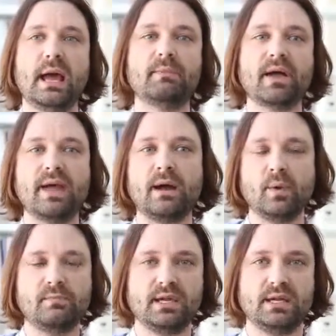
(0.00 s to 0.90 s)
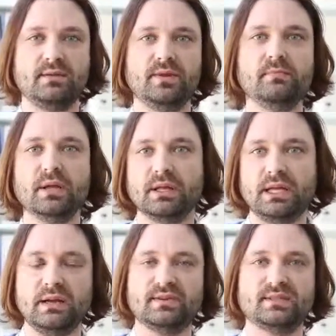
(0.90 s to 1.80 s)
And by that we mean the
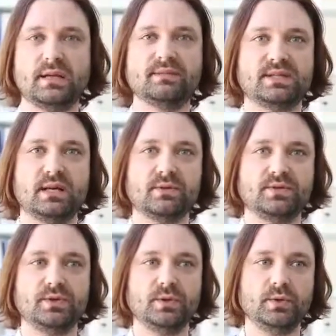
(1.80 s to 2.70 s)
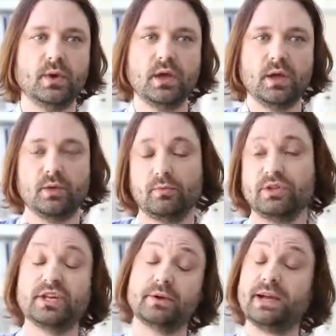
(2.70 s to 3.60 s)
ability of a stem cell to
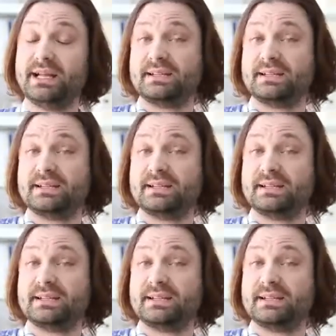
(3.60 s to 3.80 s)
regenerate